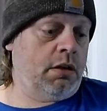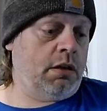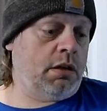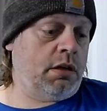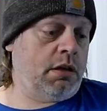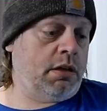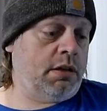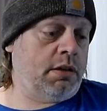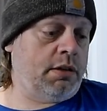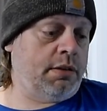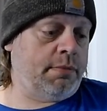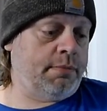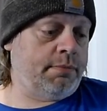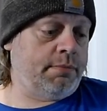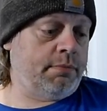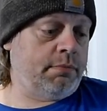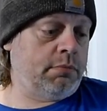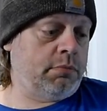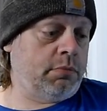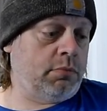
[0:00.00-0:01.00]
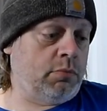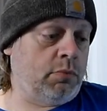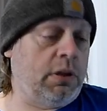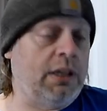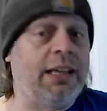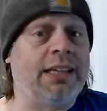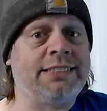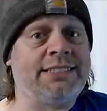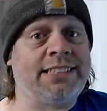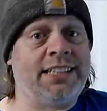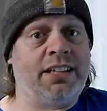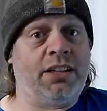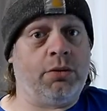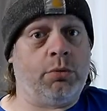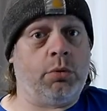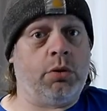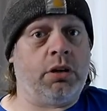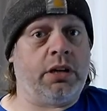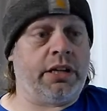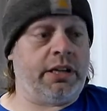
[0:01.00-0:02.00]
Um, well, I tell you
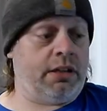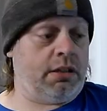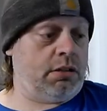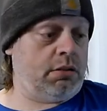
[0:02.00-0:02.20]
what,